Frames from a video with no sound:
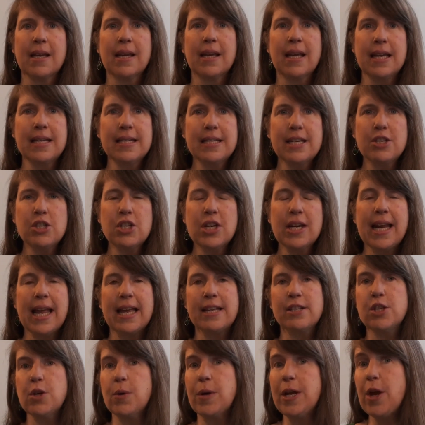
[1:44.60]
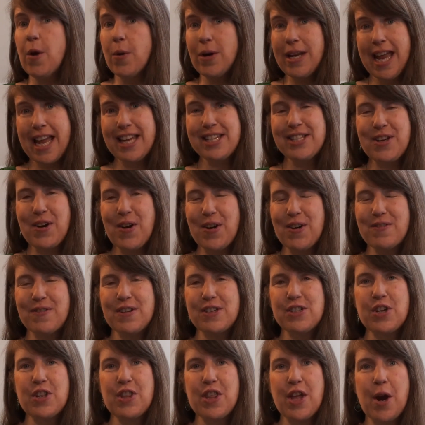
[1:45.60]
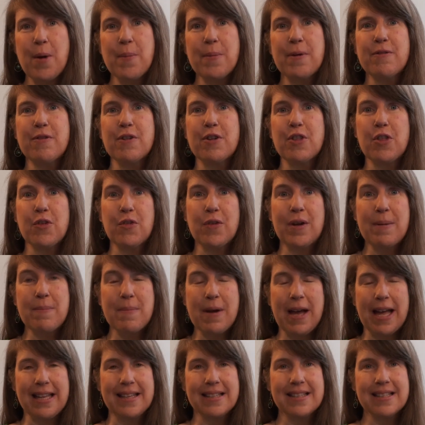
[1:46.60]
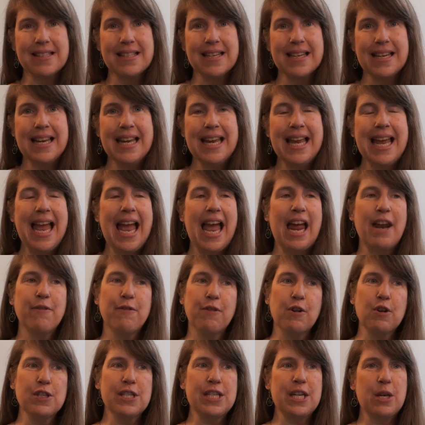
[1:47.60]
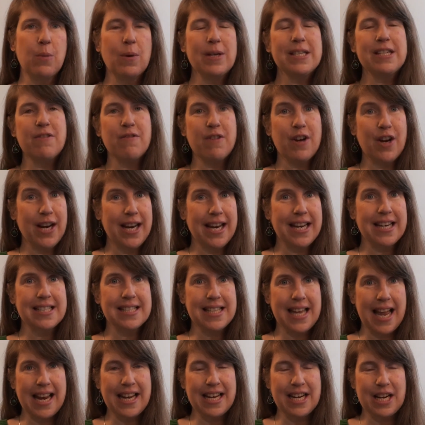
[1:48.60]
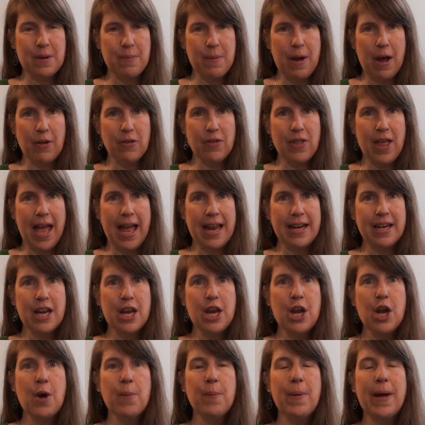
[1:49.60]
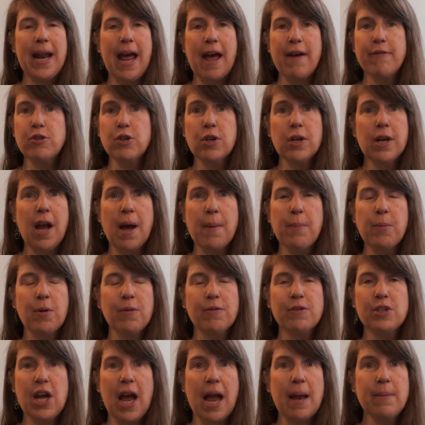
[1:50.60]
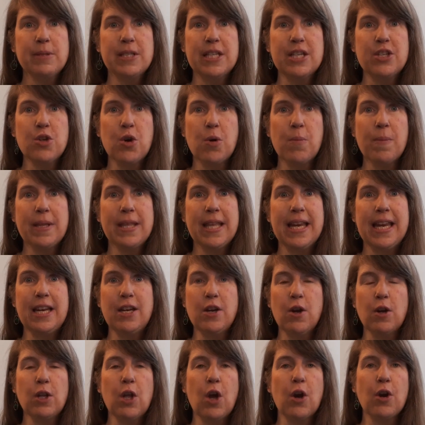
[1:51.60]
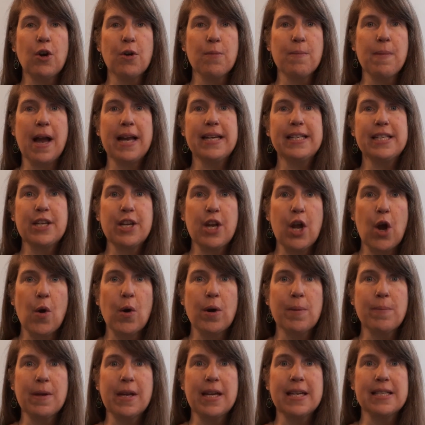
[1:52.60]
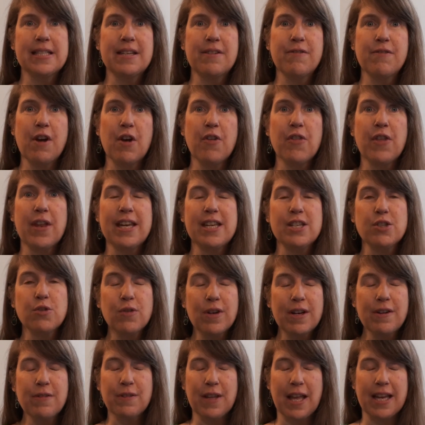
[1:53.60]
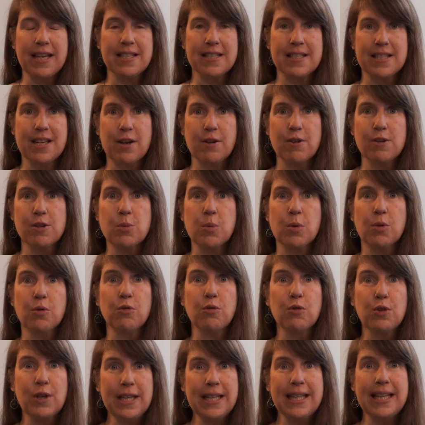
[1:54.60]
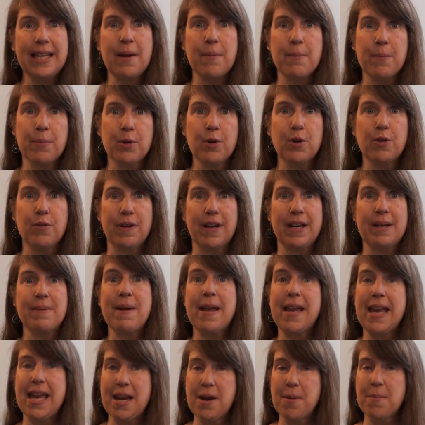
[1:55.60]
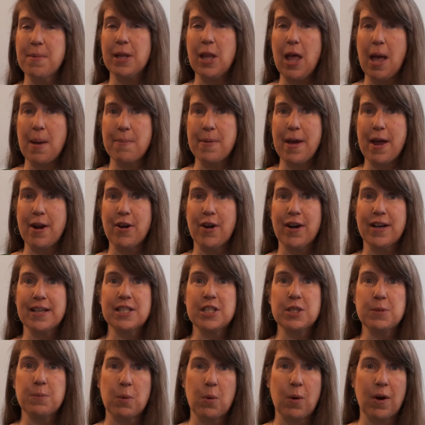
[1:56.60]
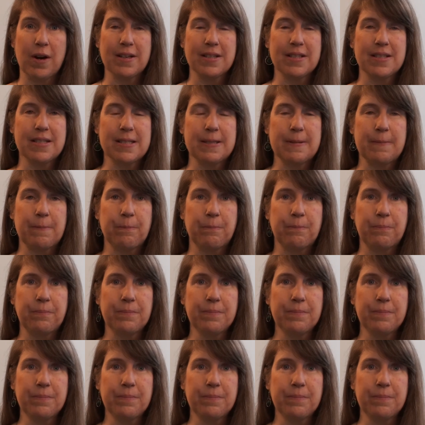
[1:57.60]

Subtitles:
condition, and so he only had to go to vision therapy for 3 months. And at first he wasn't very excited about that, but after a couple of times he told me that he no longer minded going because he felt that his reflex skills were really improving, making him a lot better at sports.